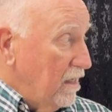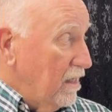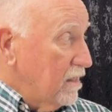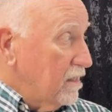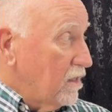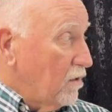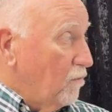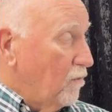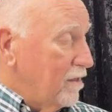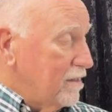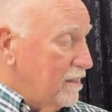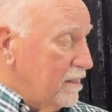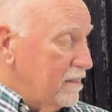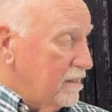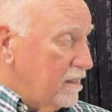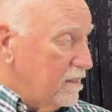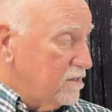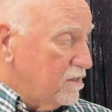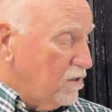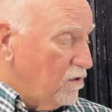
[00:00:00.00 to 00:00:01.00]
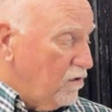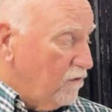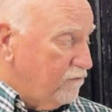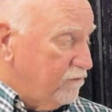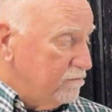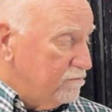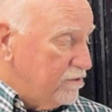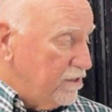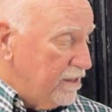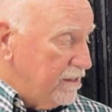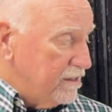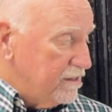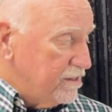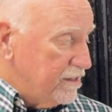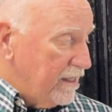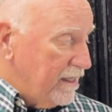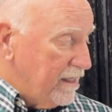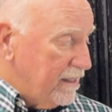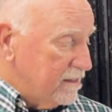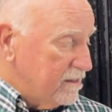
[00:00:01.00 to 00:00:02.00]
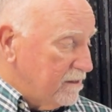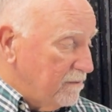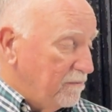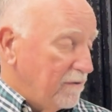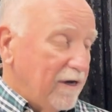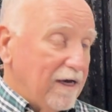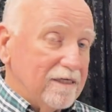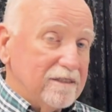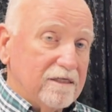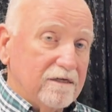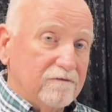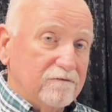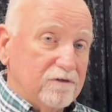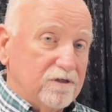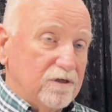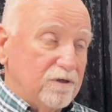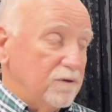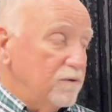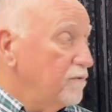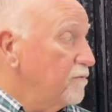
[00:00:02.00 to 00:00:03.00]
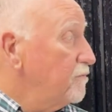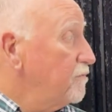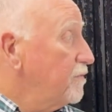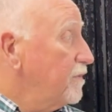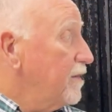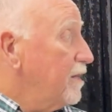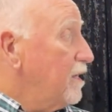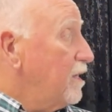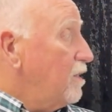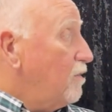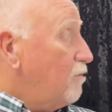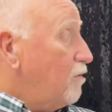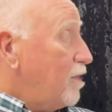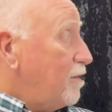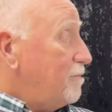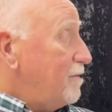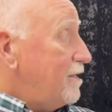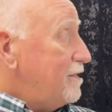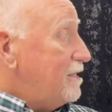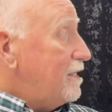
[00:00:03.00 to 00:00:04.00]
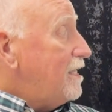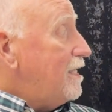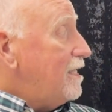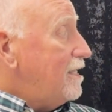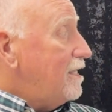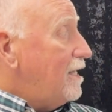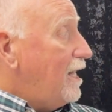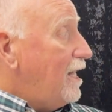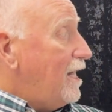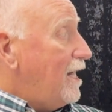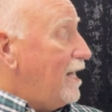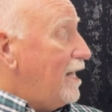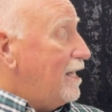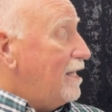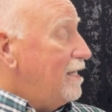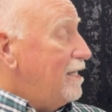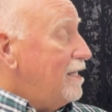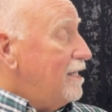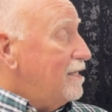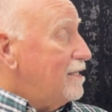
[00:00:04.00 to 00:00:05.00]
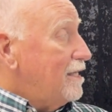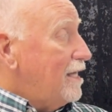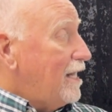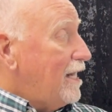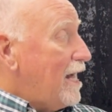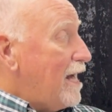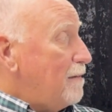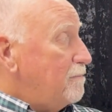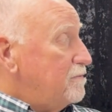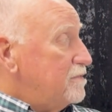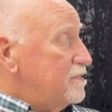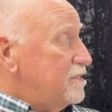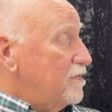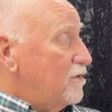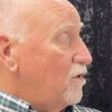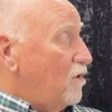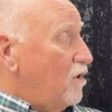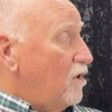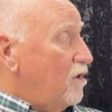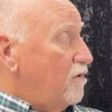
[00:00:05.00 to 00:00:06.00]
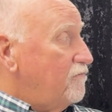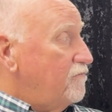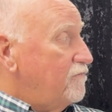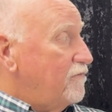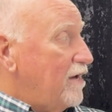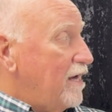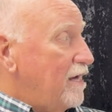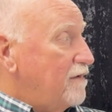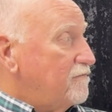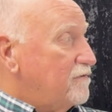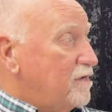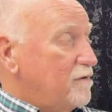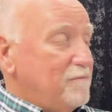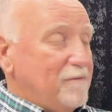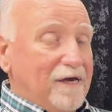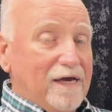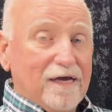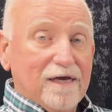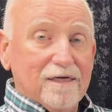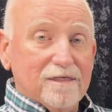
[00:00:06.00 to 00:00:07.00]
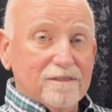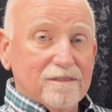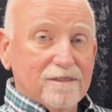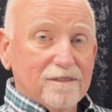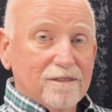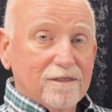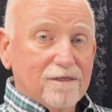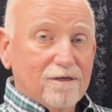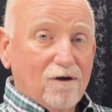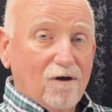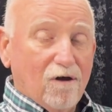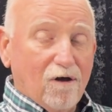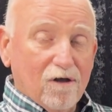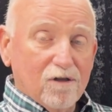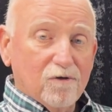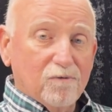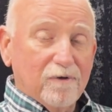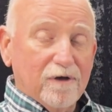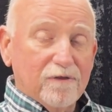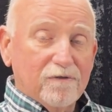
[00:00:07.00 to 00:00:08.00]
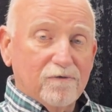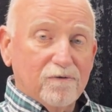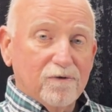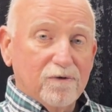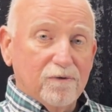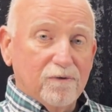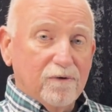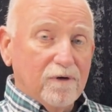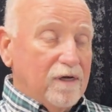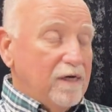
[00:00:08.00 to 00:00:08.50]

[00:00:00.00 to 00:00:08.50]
The one that doesn't go from G to J is a positive 2. What about the E to I? That happens in all 5 commands, all the way through.